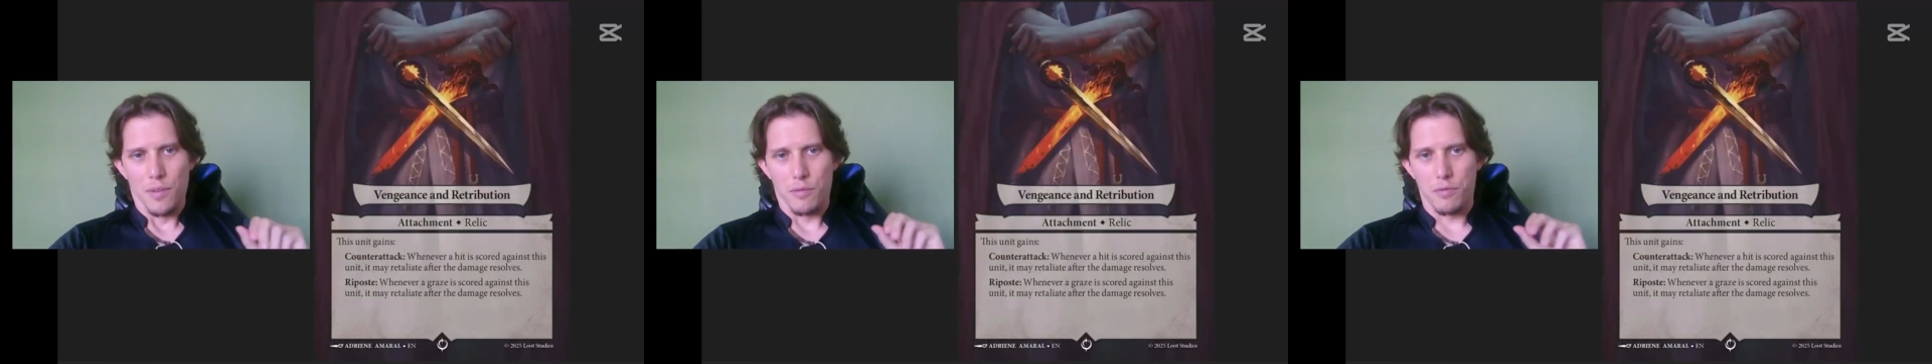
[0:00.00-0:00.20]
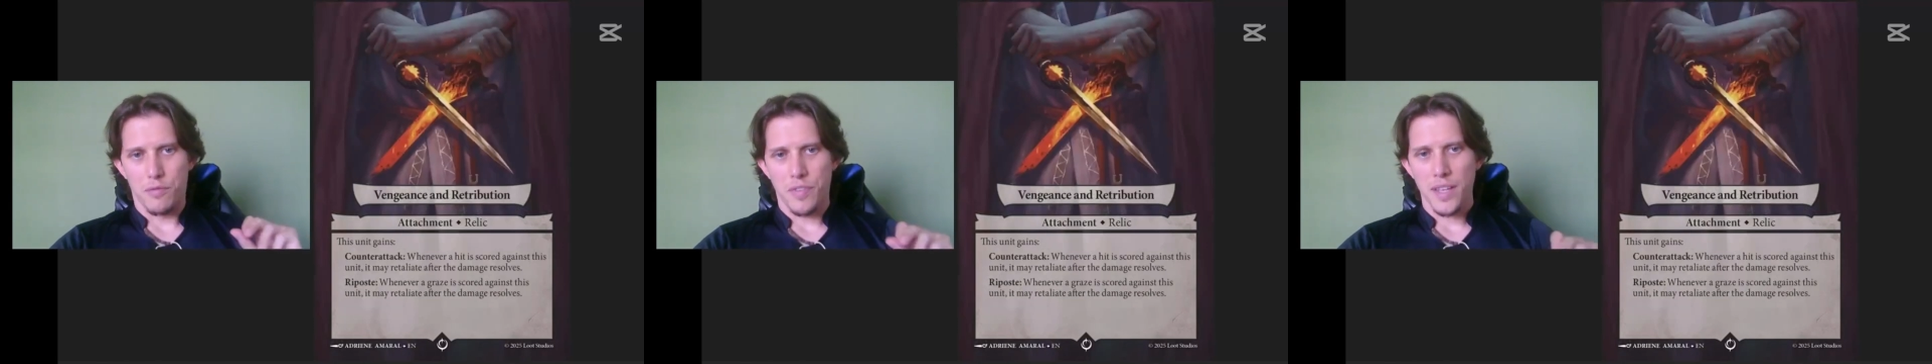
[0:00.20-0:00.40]

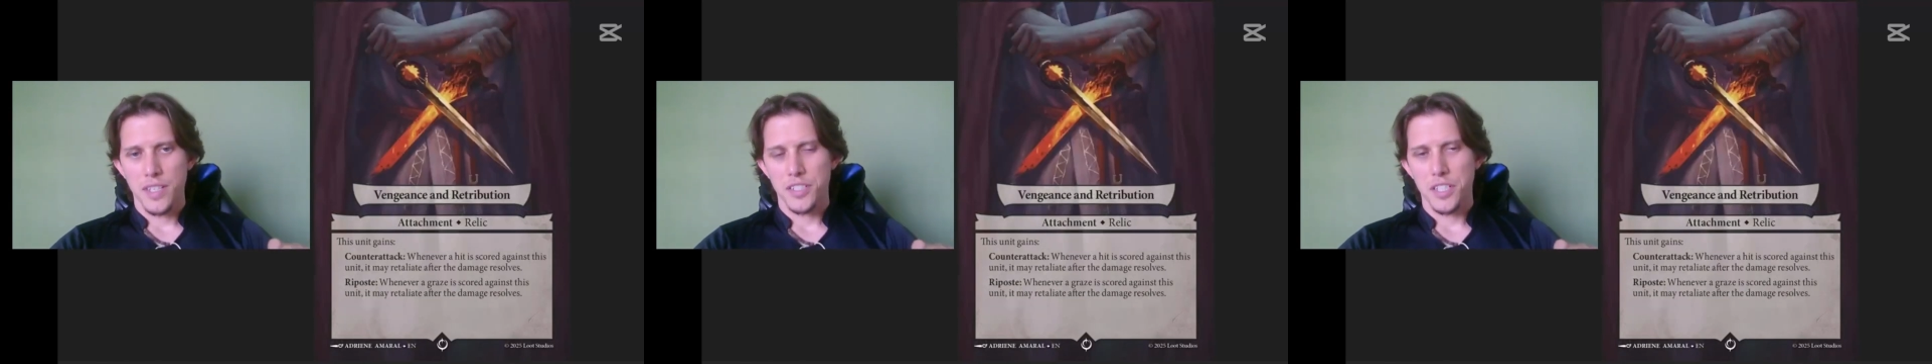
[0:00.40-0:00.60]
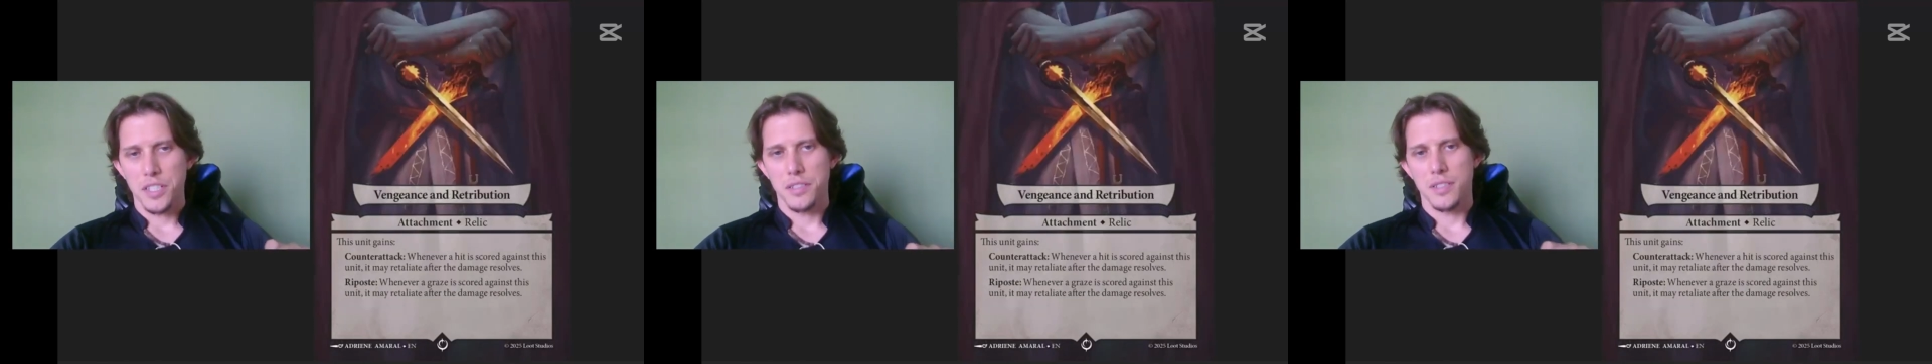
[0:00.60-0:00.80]

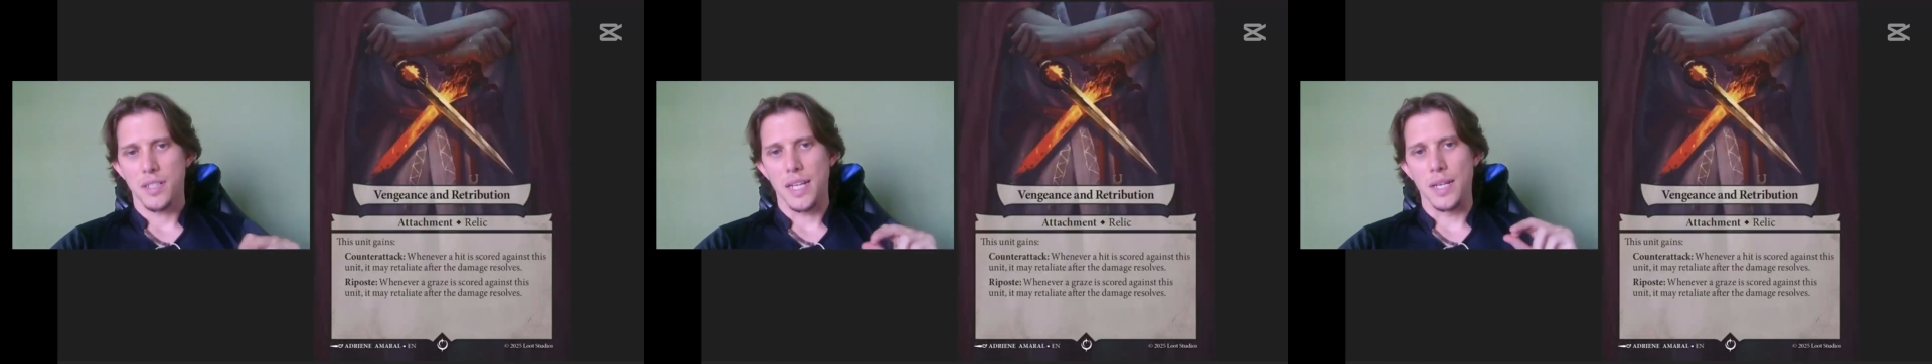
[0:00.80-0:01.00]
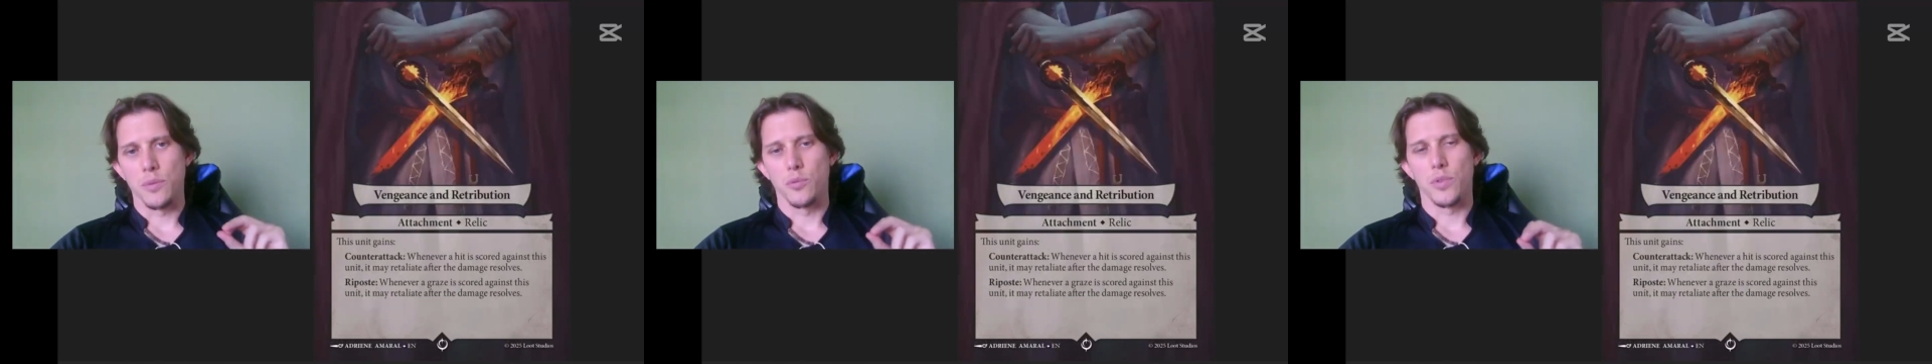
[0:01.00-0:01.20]

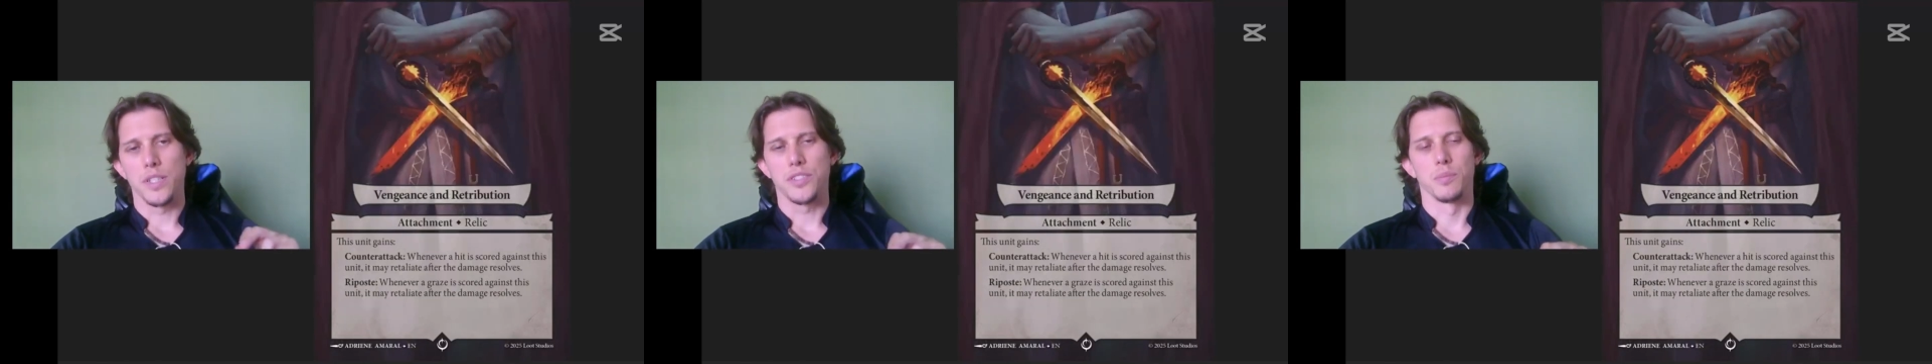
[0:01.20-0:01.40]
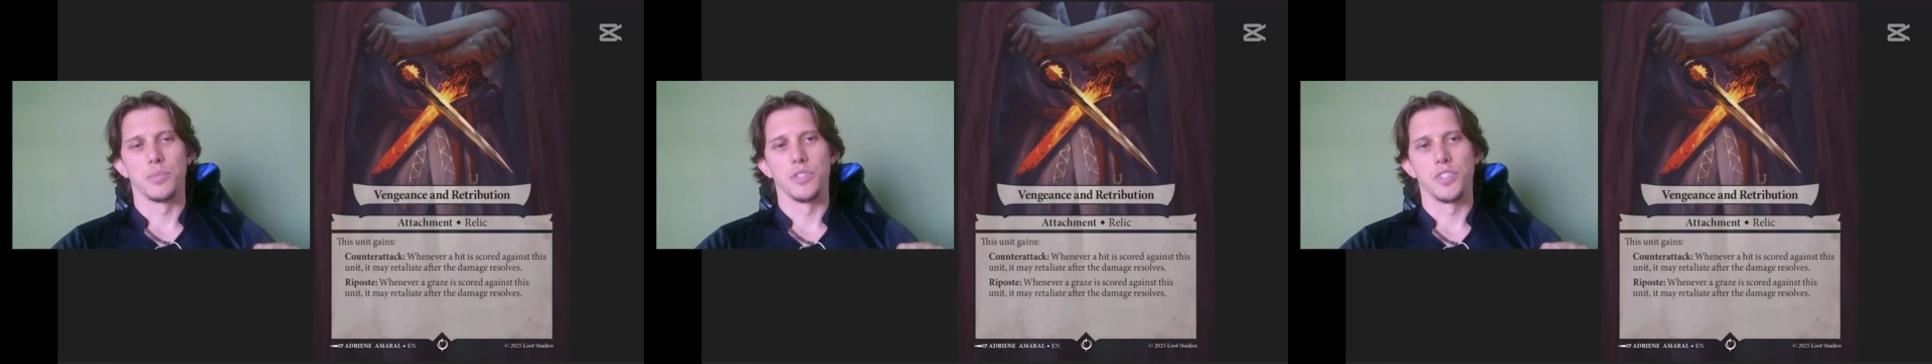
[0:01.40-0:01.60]
Vengeance and
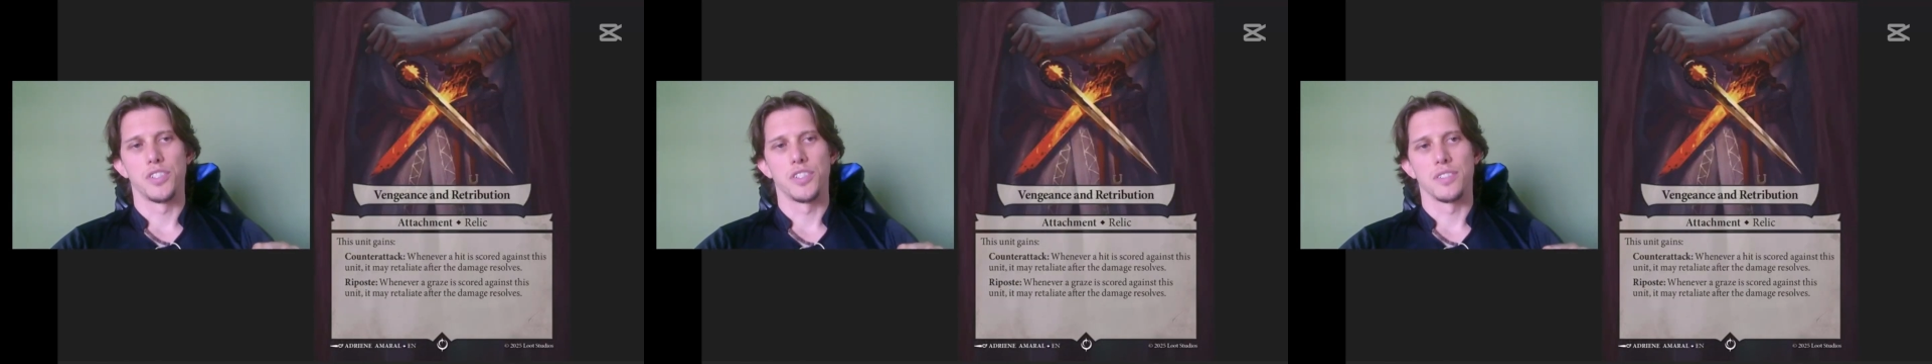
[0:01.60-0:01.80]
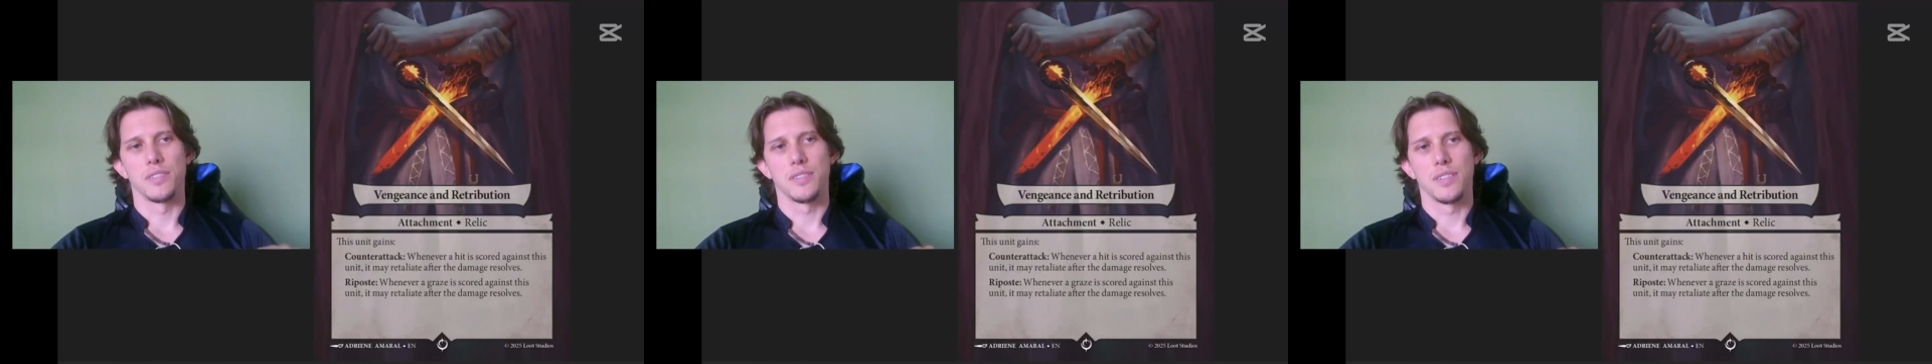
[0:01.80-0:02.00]

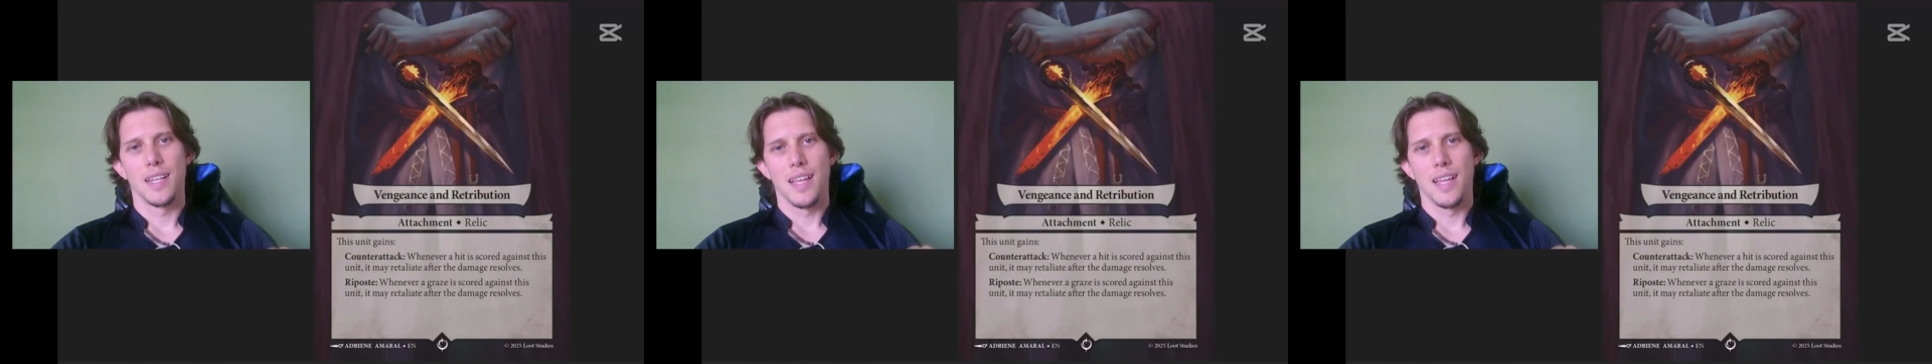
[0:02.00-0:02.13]
Retribution.